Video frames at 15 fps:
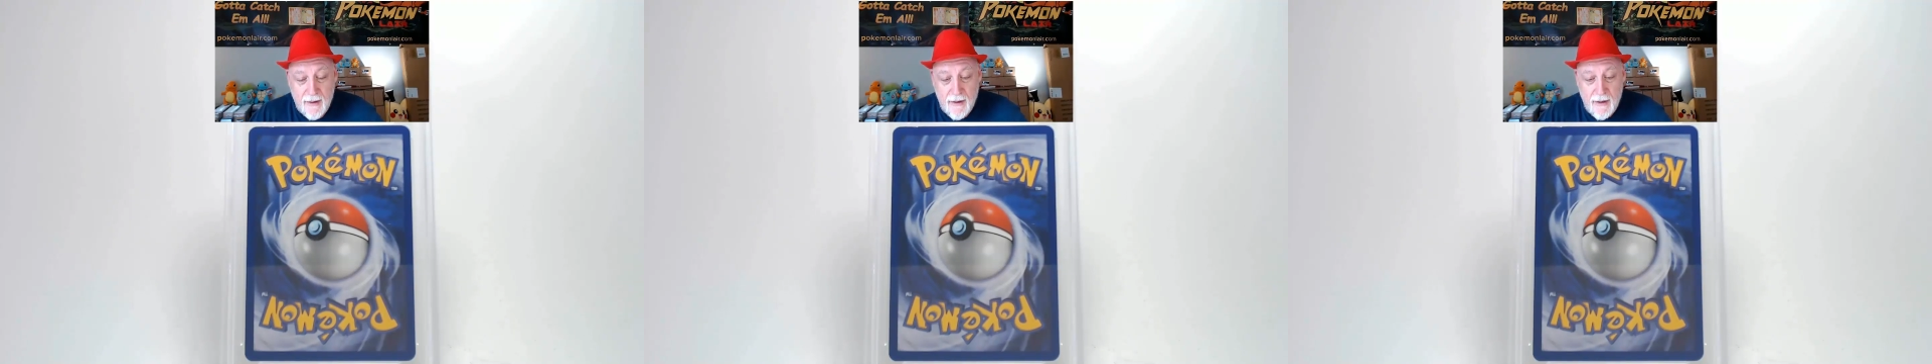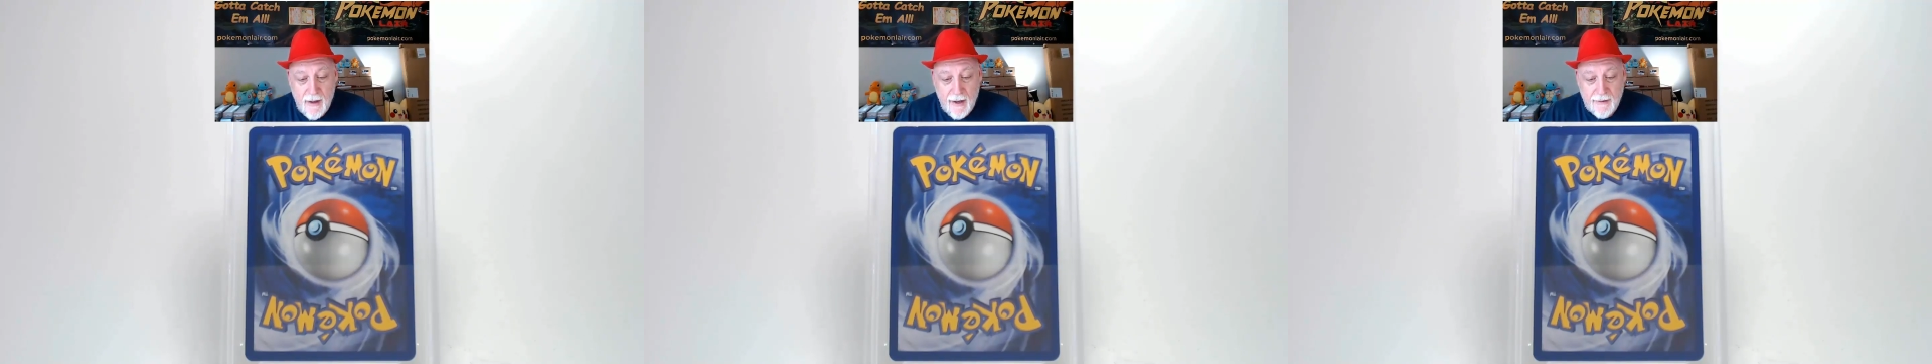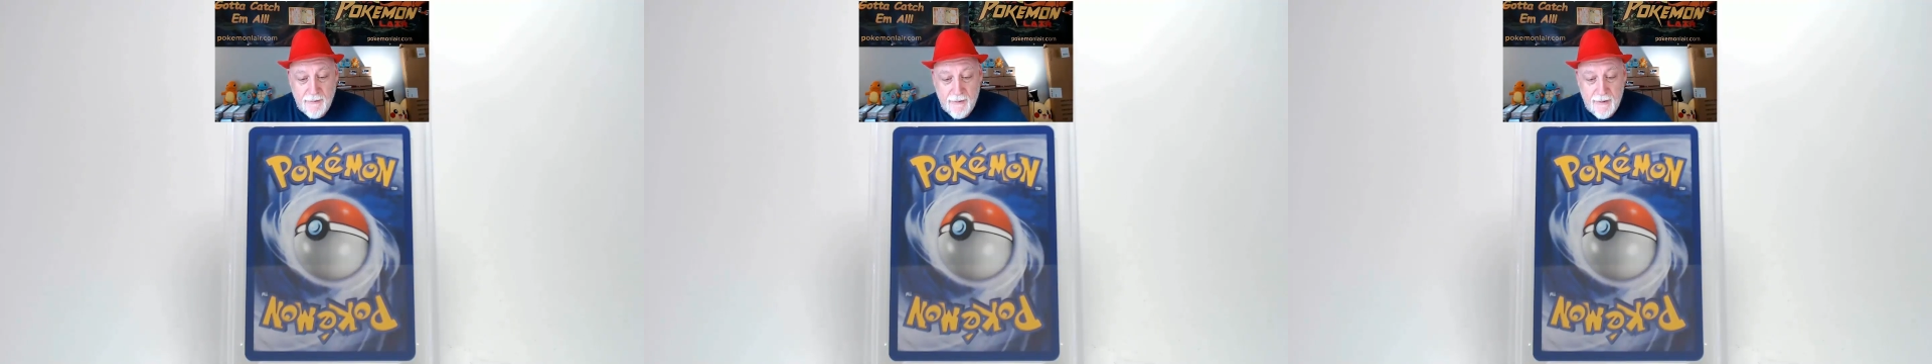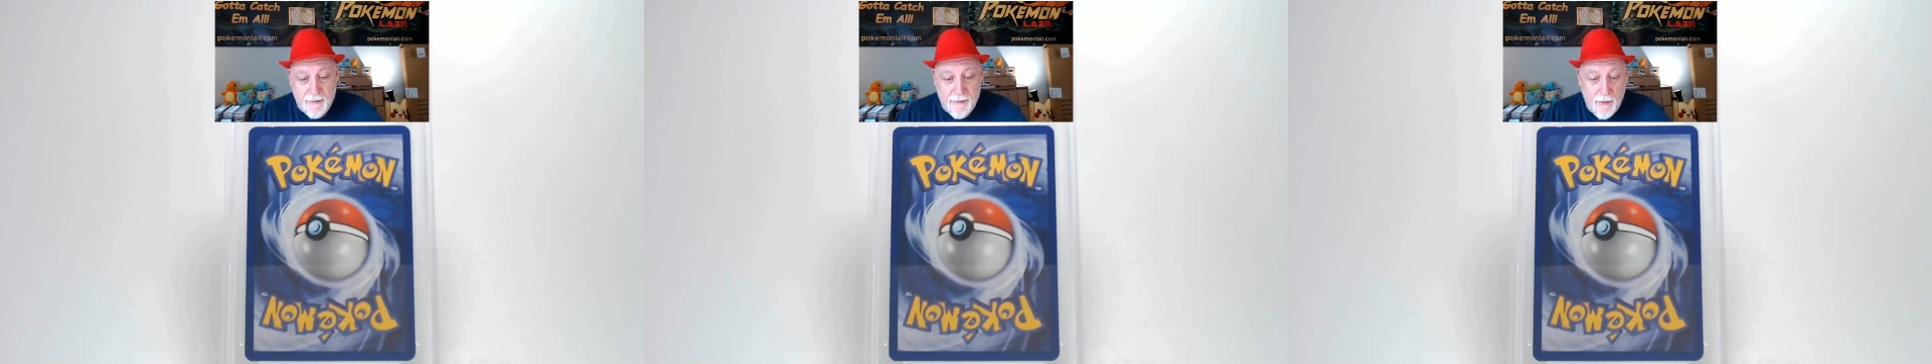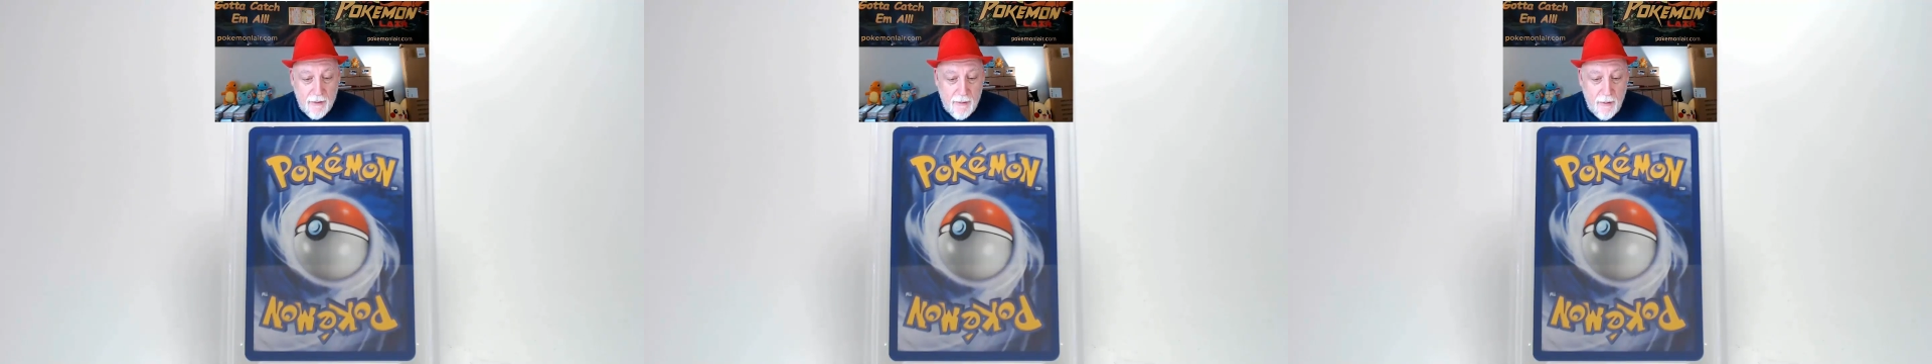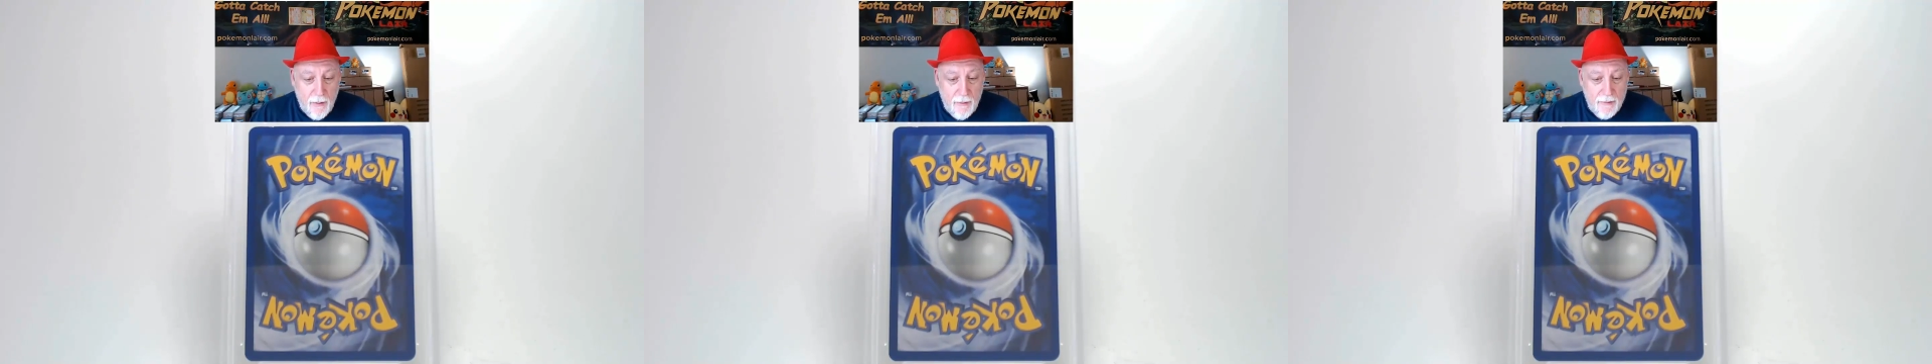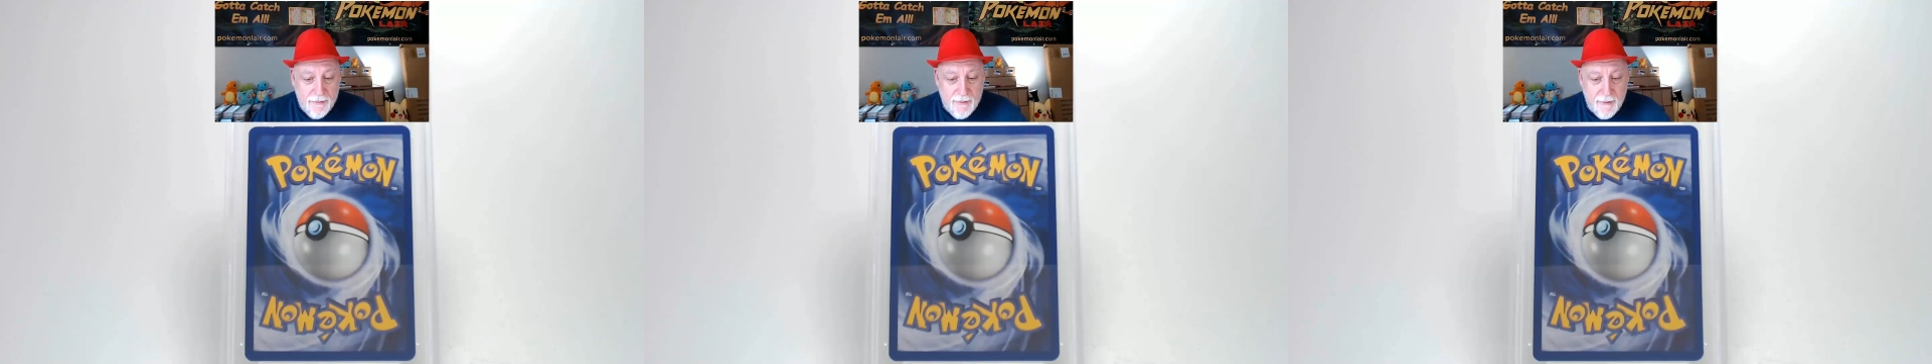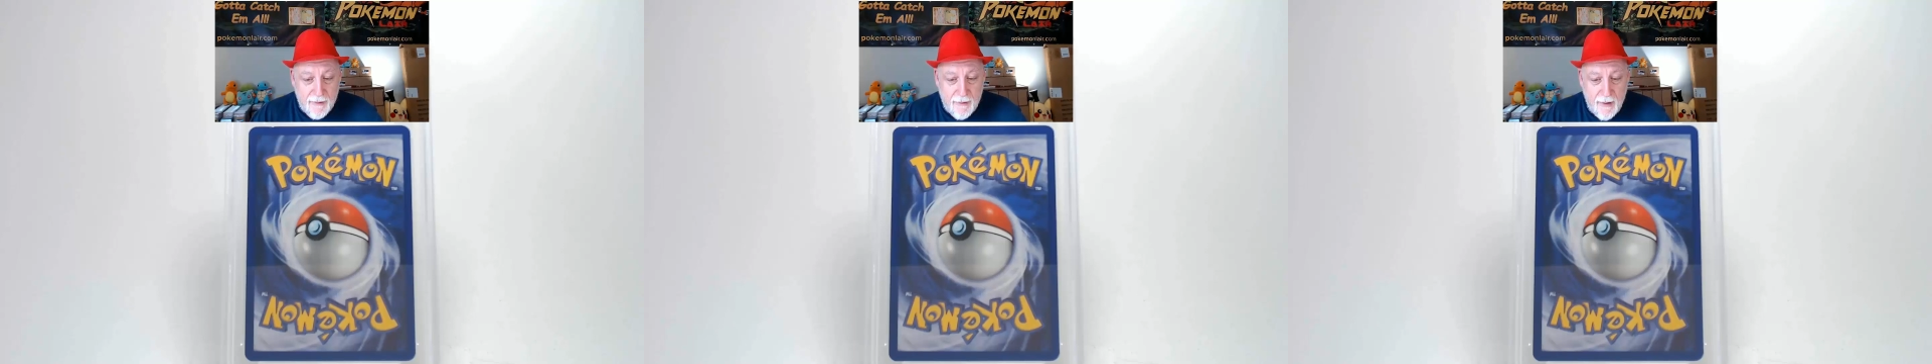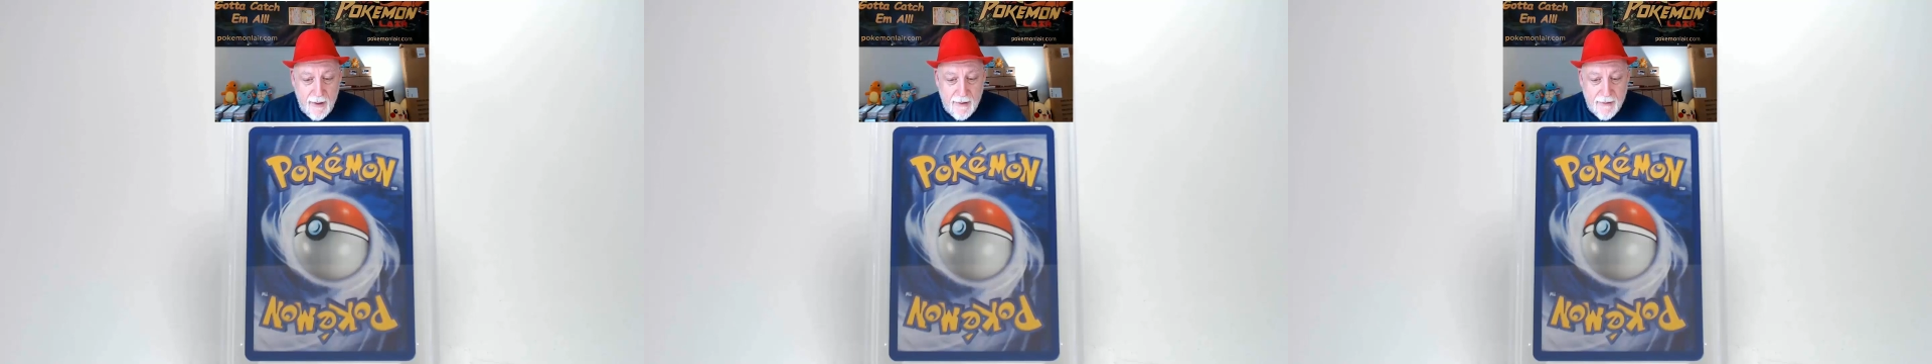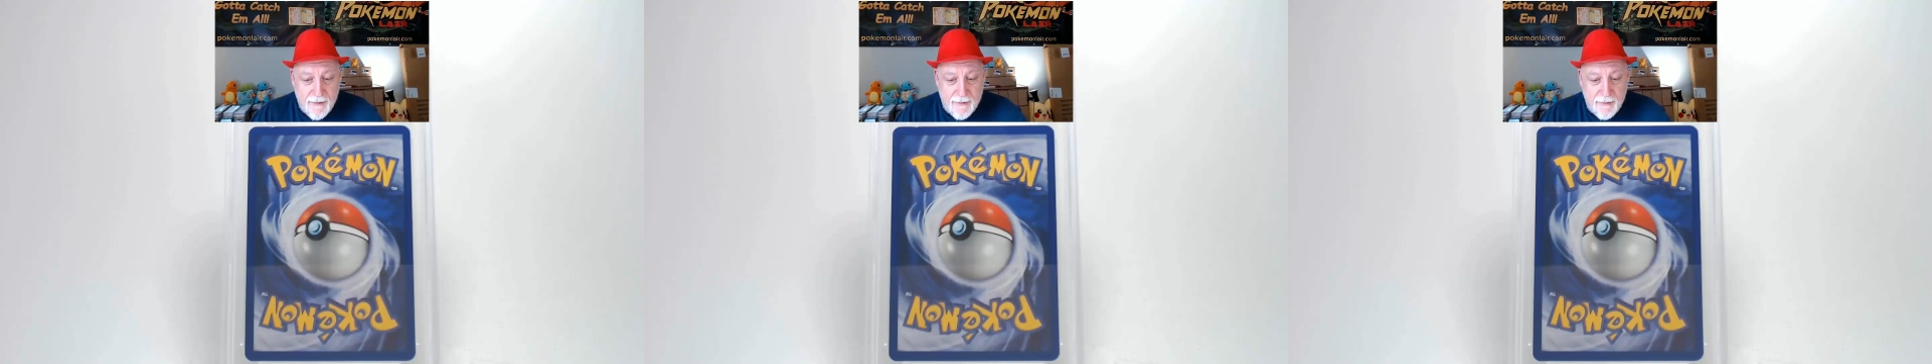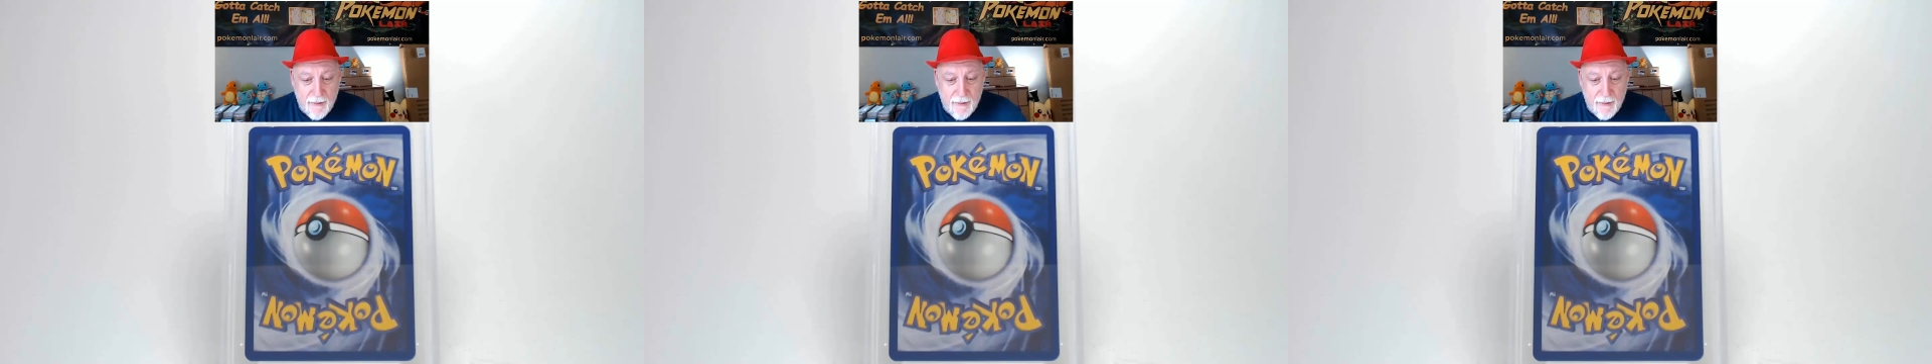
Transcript: As we get to our corners and our edges,